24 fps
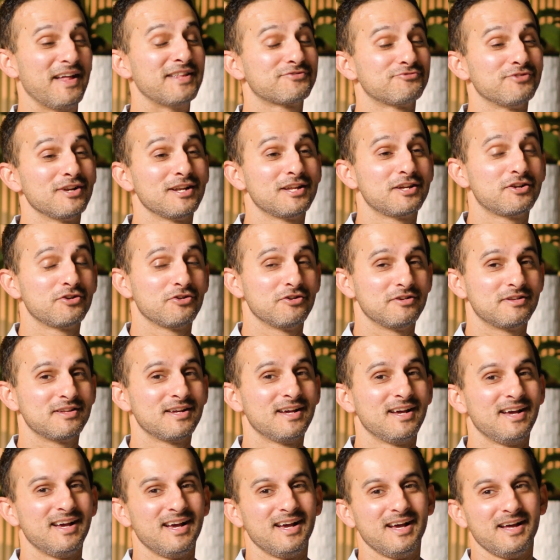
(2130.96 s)
that's really good.
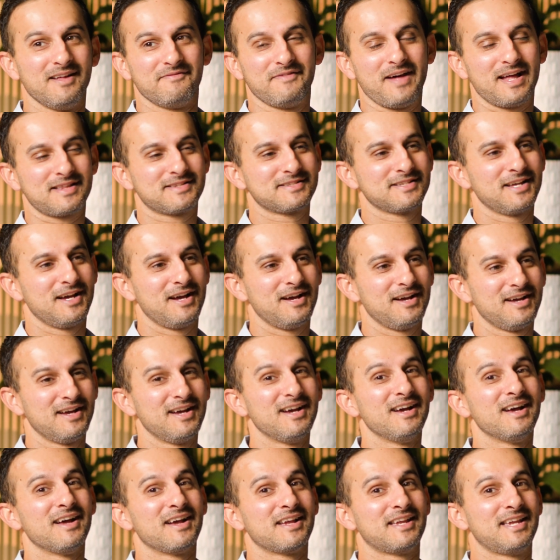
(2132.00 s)
That's a
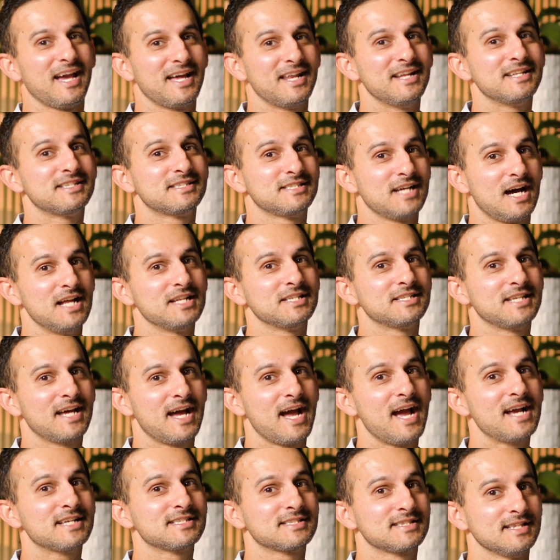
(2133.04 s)
get it done
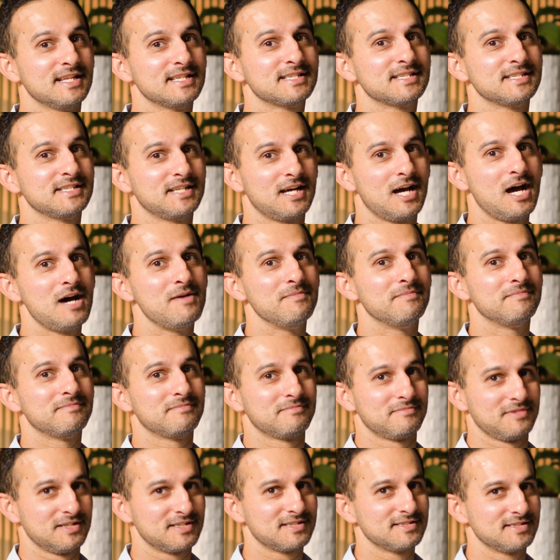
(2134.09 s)
tax. Listen up.
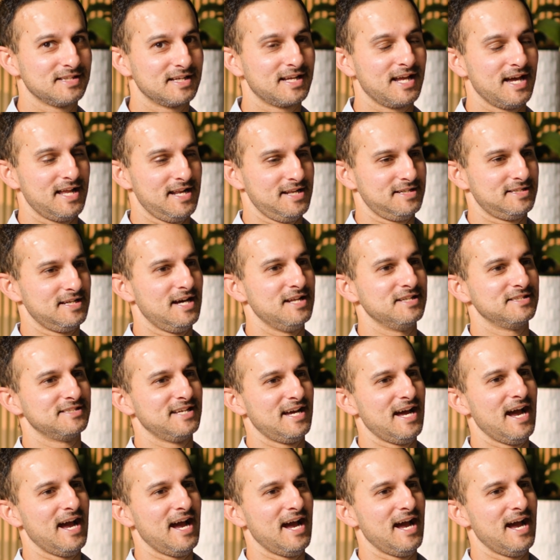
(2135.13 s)
This is the get it done